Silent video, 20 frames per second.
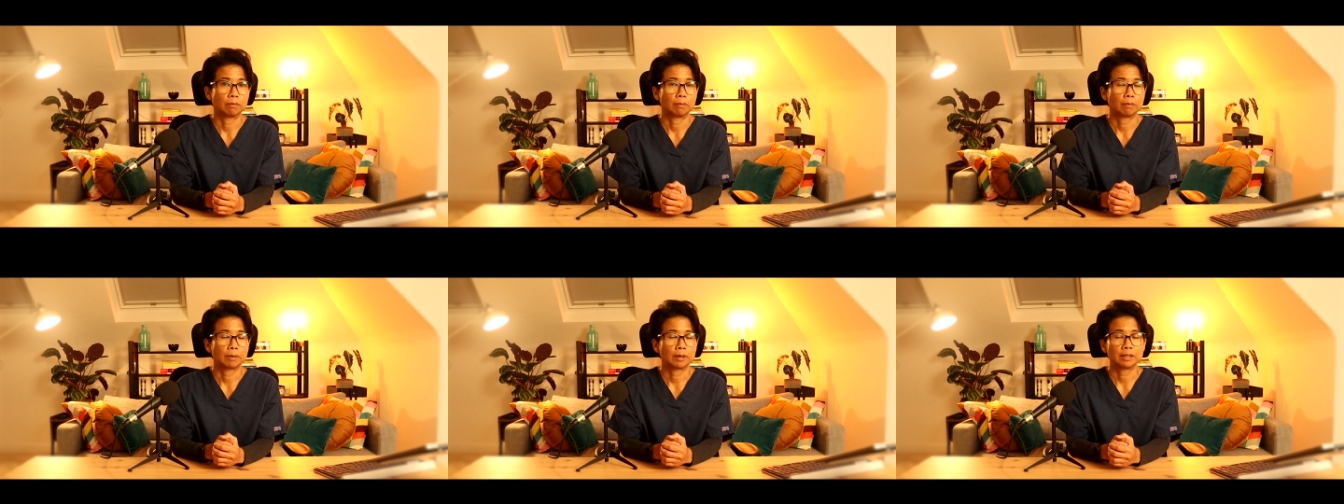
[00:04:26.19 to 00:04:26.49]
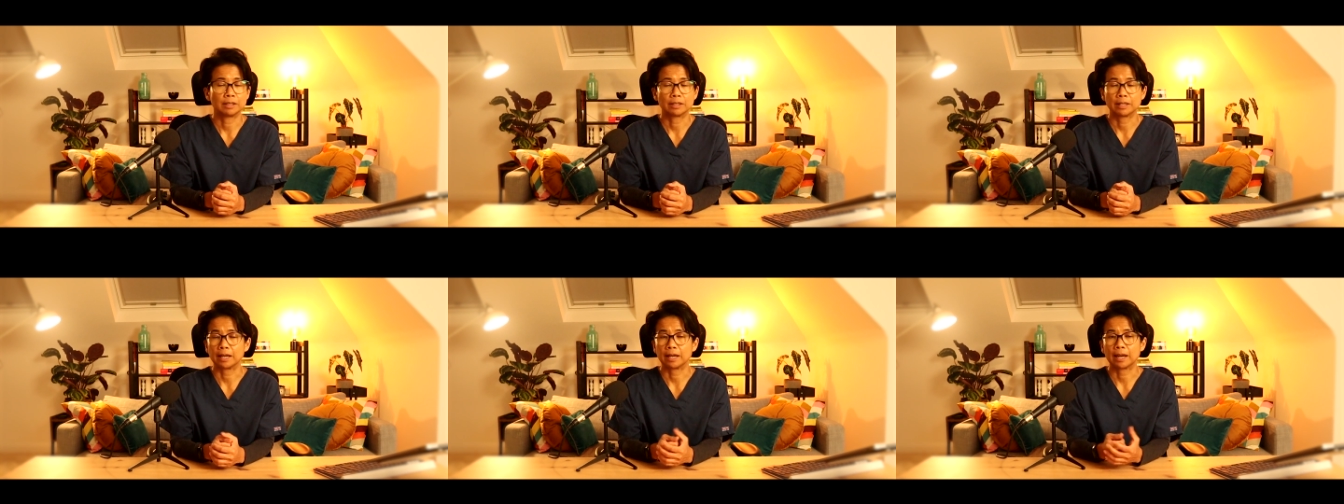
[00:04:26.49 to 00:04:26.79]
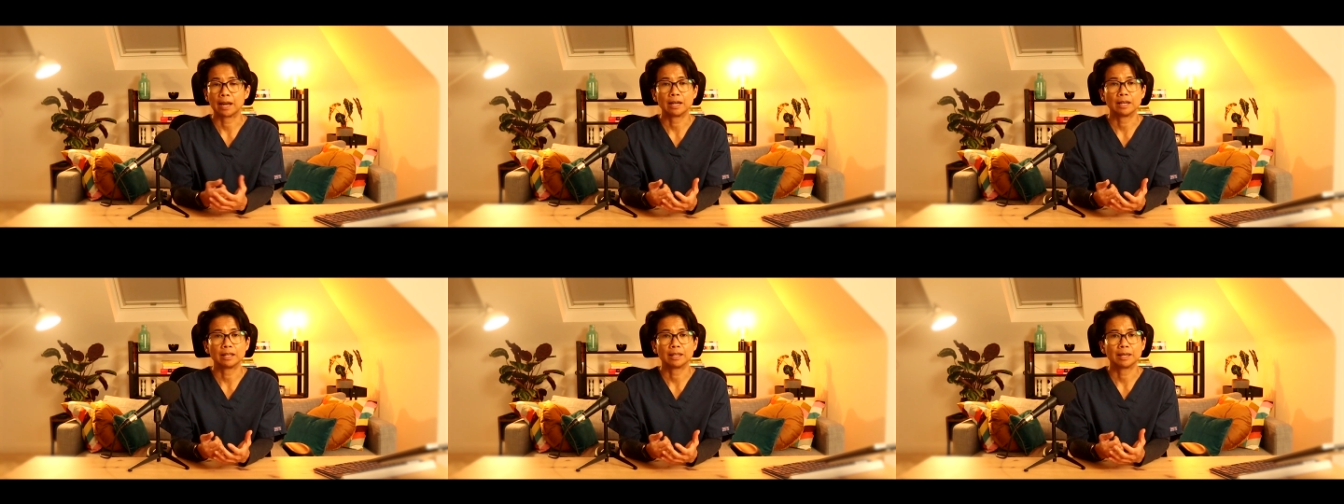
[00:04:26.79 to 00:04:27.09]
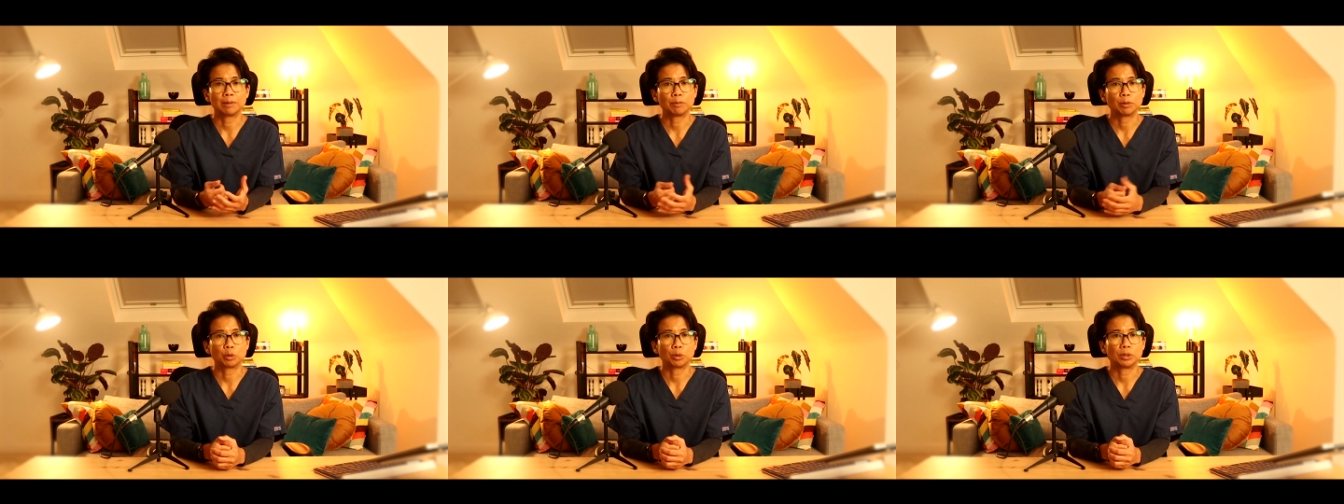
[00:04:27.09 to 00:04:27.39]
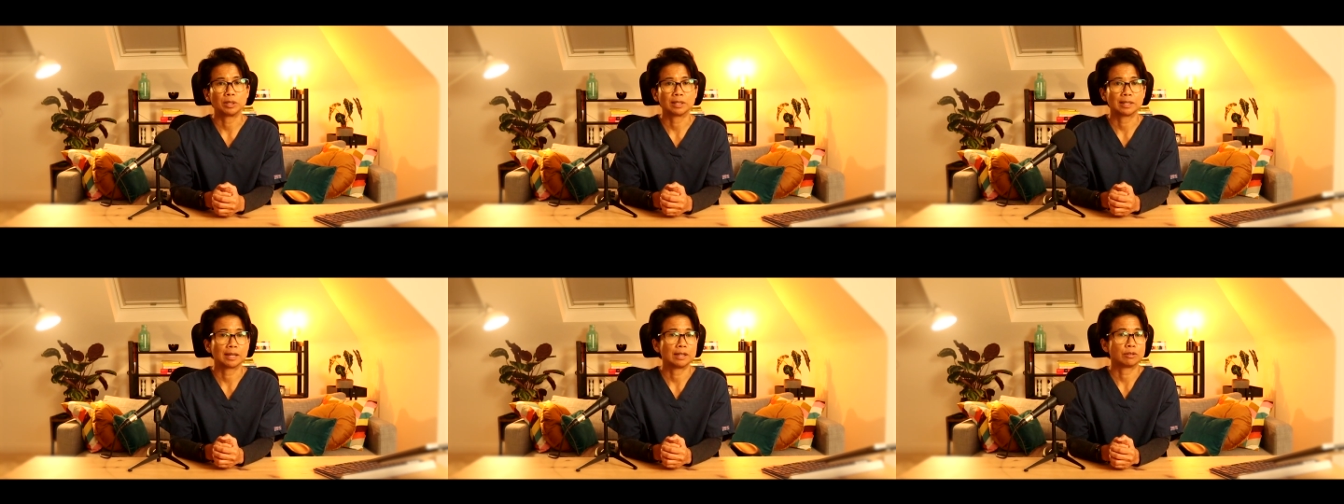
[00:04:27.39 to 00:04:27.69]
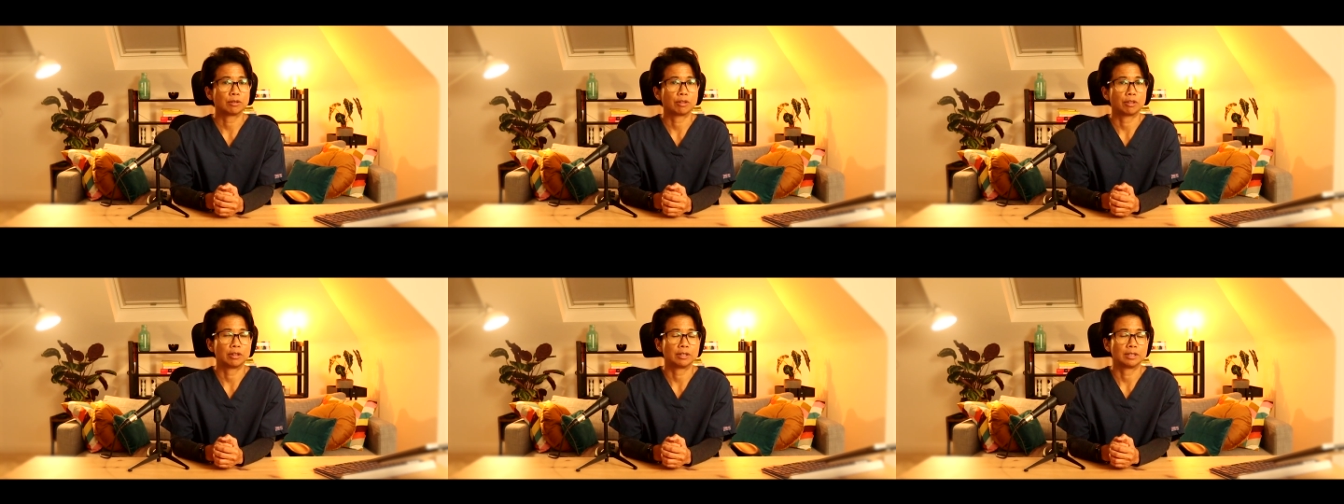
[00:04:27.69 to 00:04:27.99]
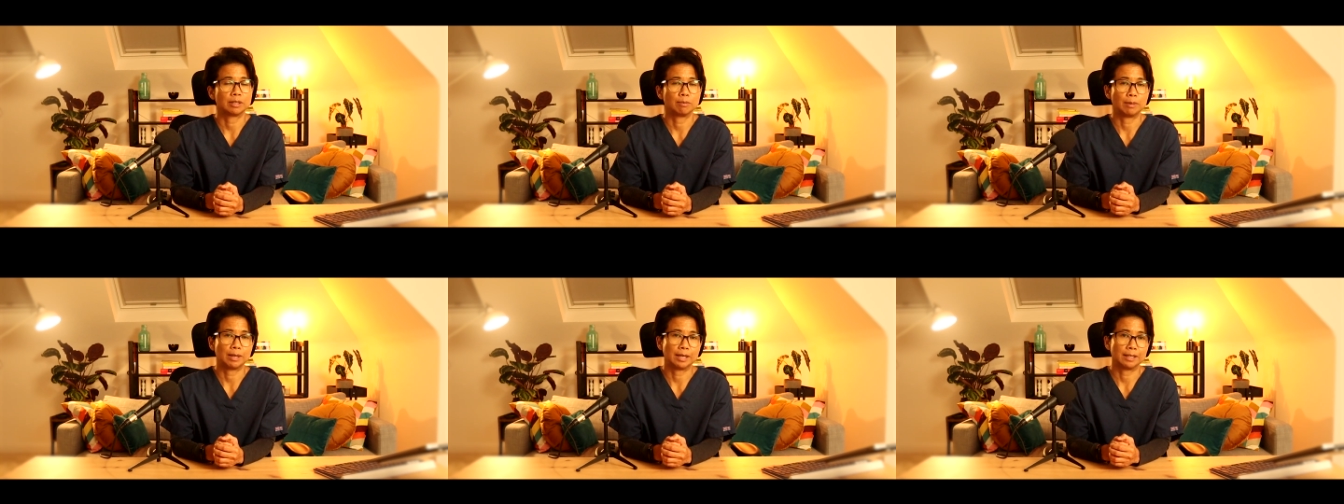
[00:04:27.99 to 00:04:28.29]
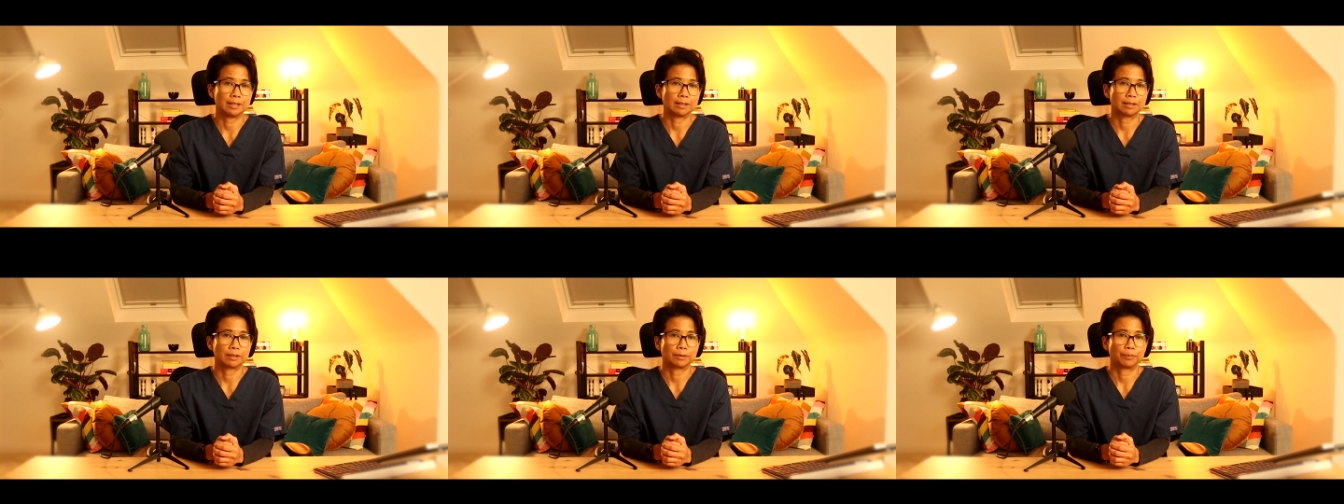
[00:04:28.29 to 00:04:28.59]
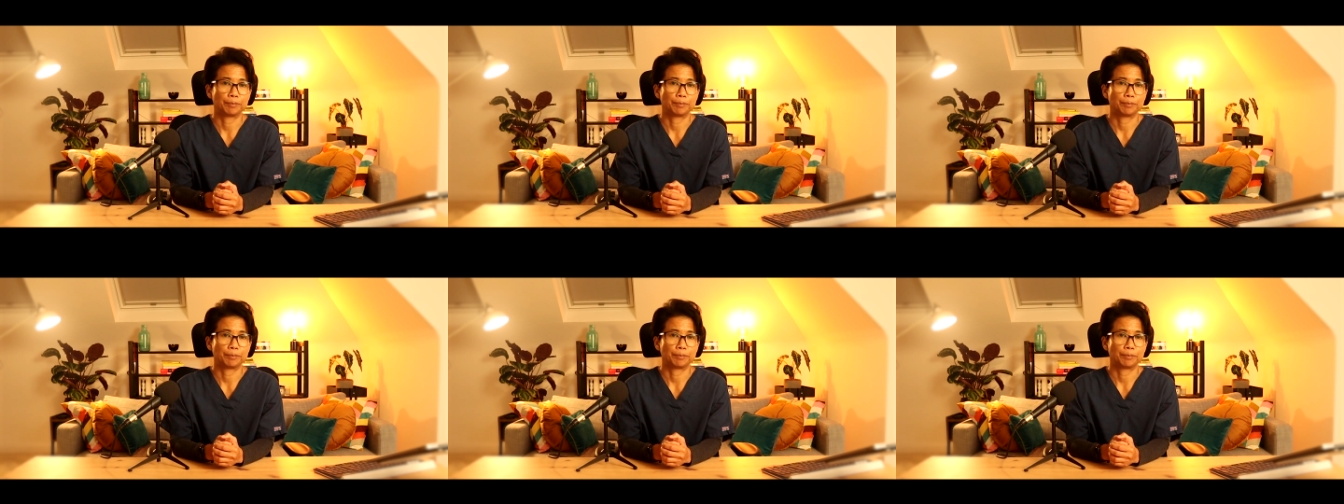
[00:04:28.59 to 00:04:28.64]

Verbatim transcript: can take anything between 10 to 30 minutes.